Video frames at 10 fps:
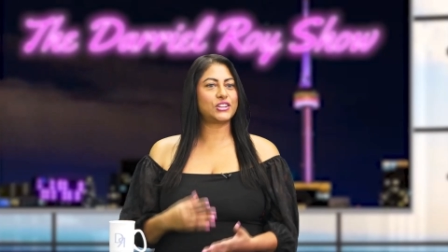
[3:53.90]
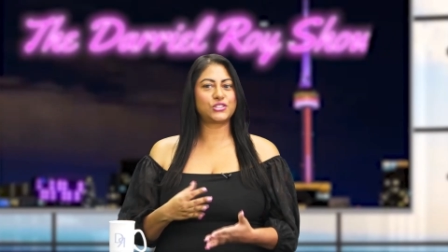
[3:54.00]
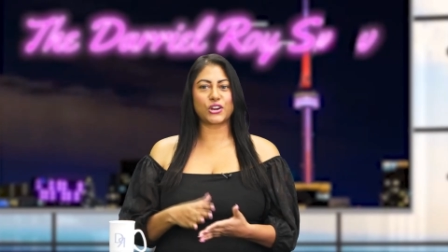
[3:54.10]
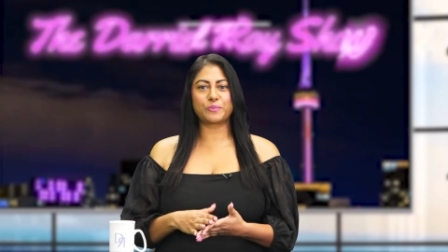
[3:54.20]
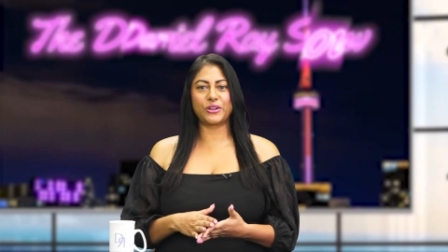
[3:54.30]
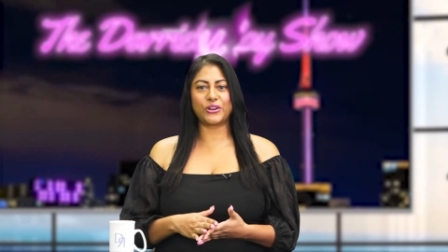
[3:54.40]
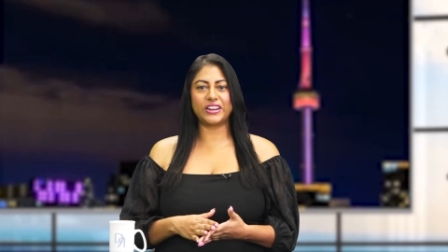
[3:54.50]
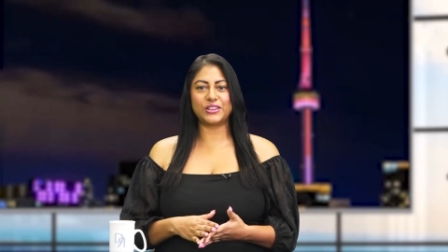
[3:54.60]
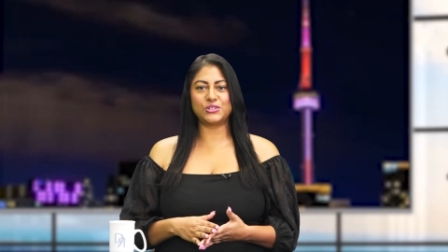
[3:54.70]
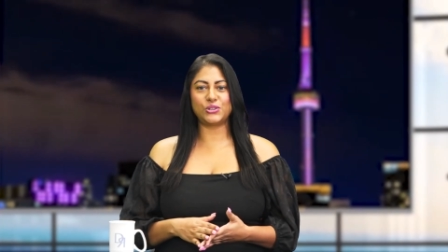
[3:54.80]
a dark period
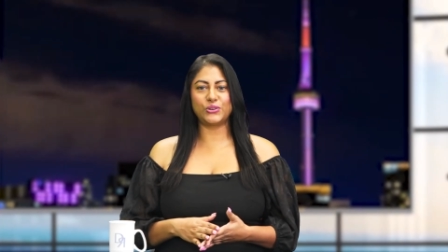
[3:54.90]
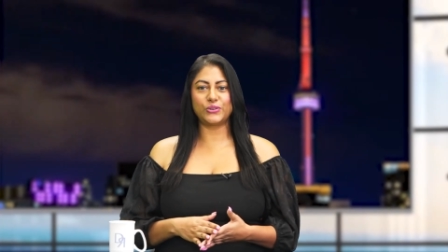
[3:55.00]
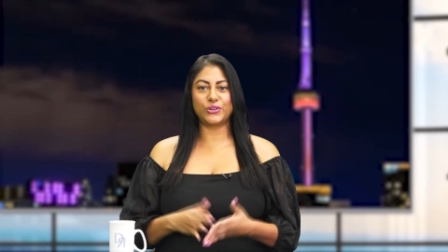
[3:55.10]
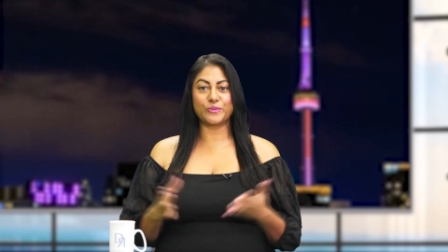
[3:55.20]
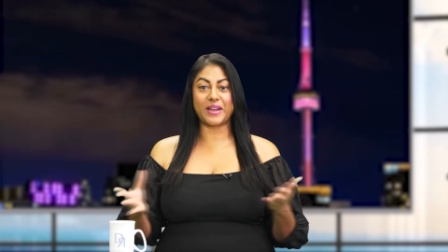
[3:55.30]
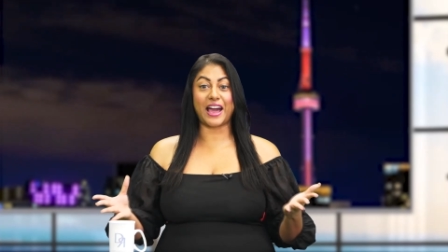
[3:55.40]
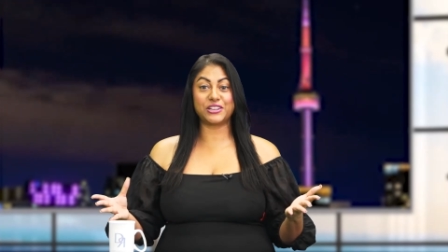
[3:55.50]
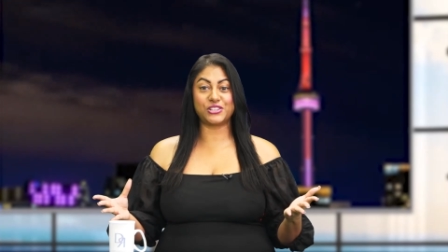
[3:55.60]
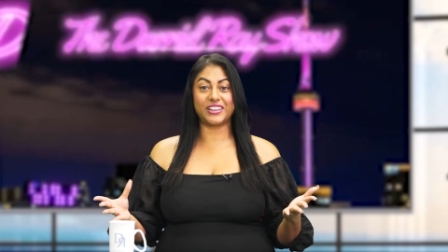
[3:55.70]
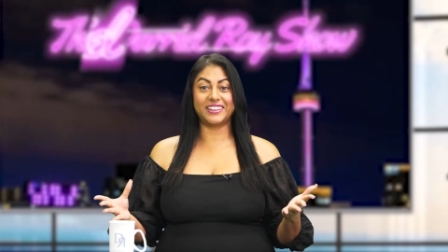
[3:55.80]
into your
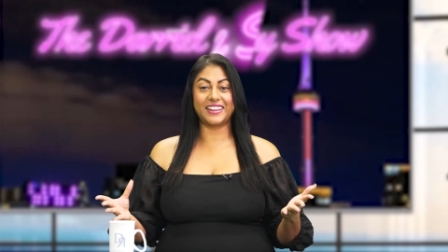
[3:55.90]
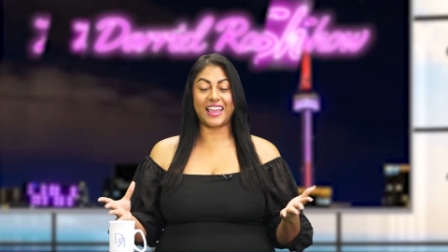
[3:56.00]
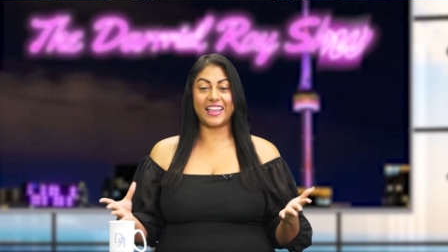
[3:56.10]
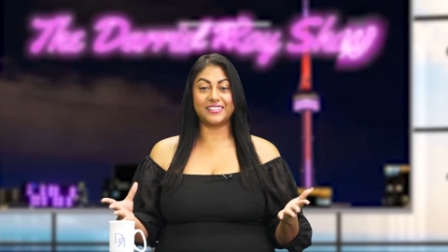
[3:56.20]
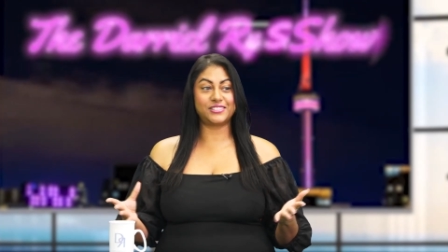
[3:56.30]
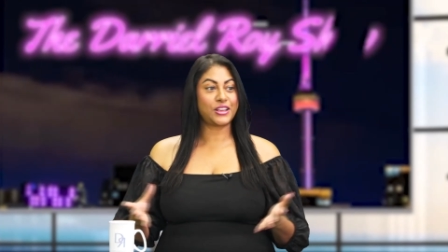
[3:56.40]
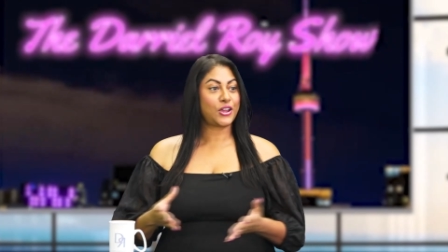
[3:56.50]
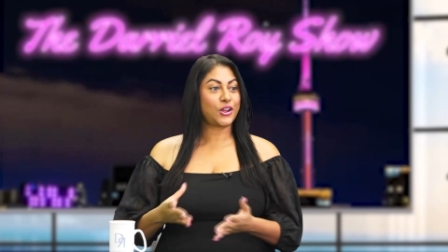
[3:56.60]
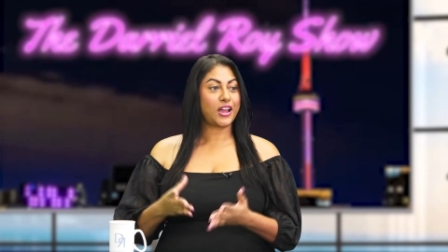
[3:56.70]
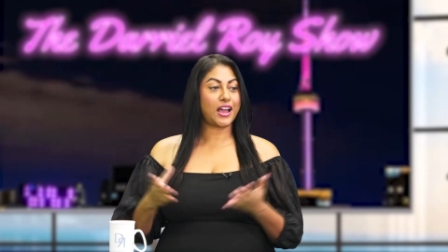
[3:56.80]
passion, and
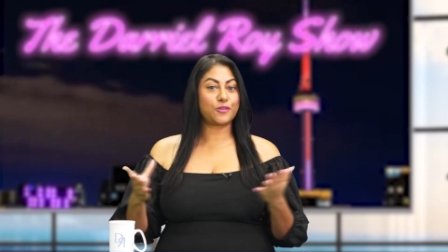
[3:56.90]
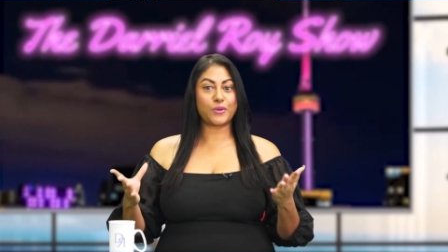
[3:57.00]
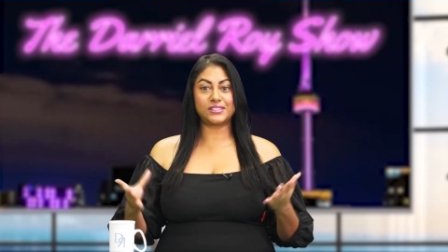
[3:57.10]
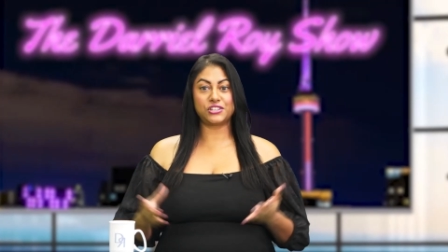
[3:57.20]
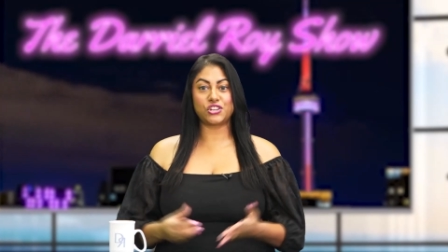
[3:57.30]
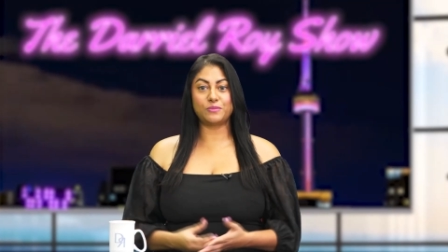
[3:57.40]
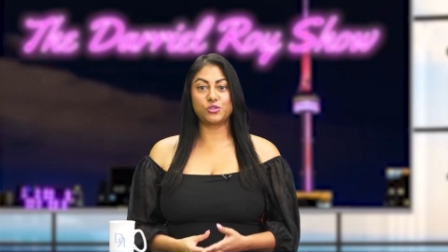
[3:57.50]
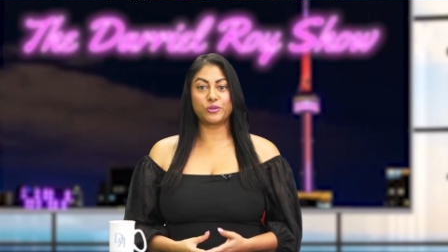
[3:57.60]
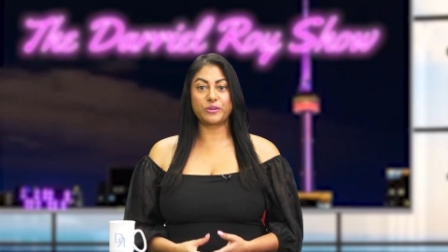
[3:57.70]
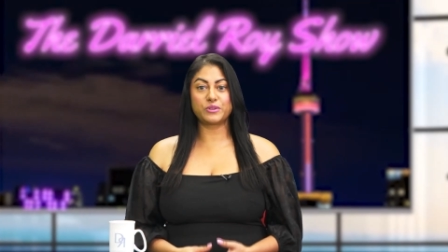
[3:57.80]
Rustic Gem
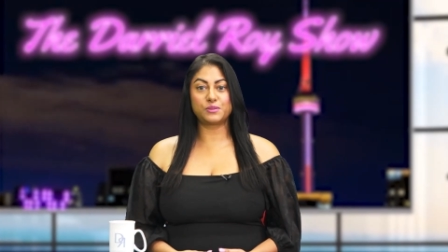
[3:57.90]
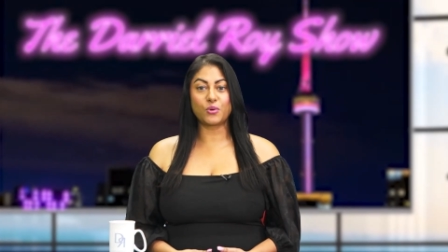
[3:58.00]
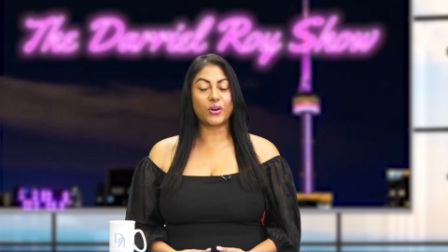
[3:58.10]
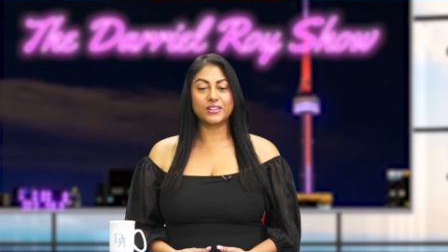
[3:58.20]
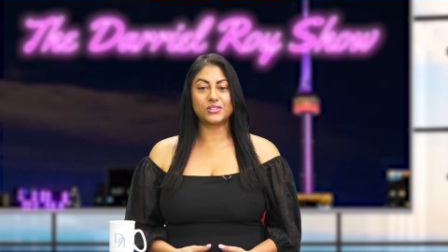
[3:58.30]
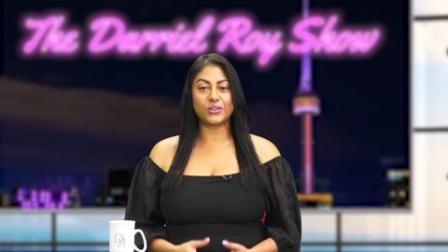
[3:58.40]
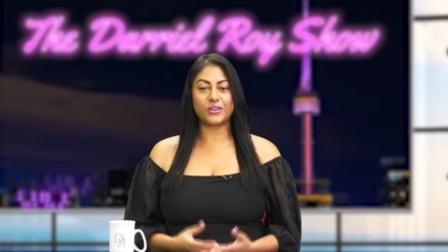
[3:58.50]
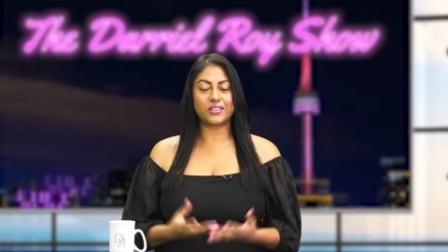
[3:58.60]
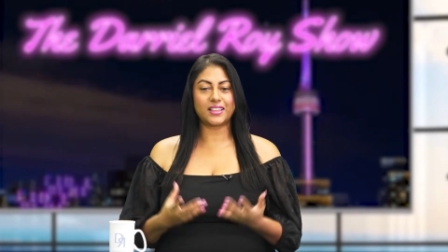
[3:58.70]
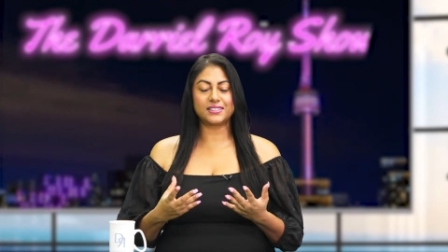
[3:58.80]
Jewelry was born. So
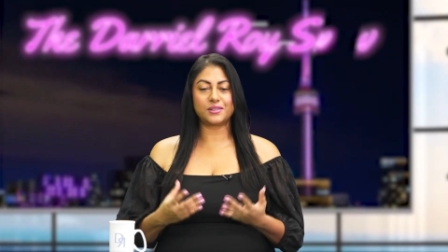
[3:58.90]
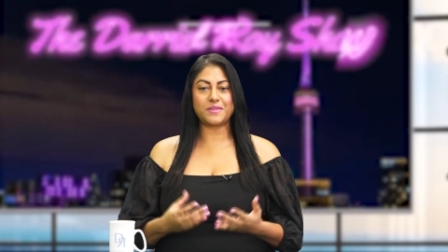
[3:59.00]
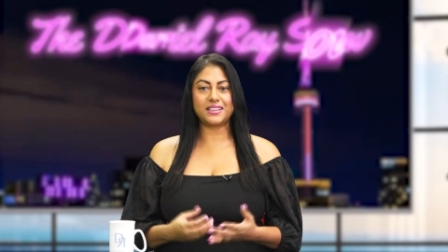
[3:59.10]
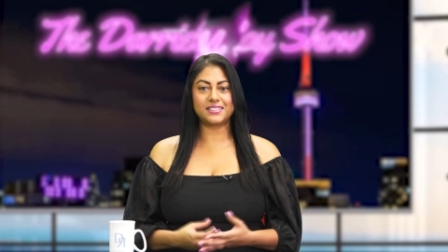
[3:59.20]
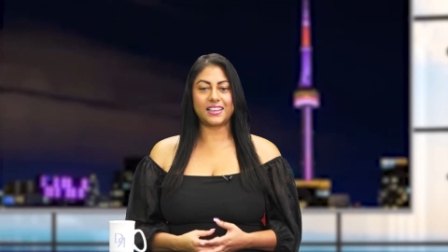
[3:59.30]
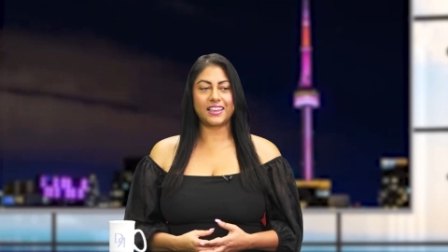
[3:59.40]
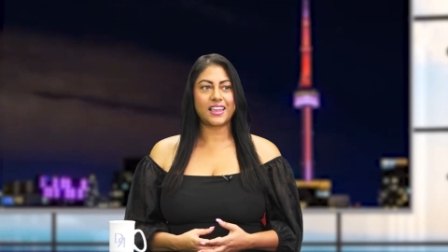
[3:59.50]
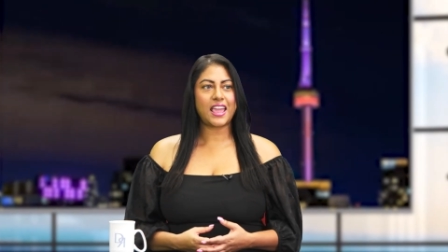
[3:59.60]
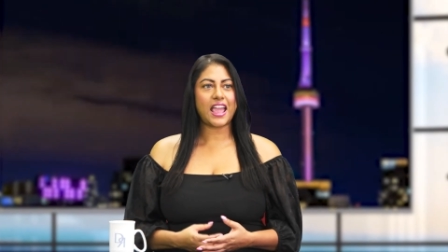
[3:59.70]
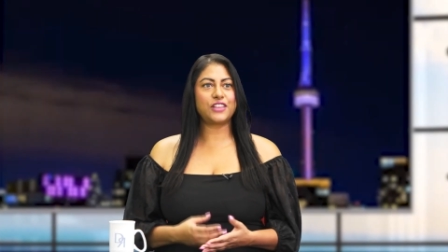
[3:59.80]
that's amazing.
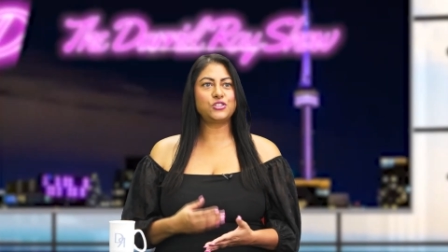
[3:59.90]
And you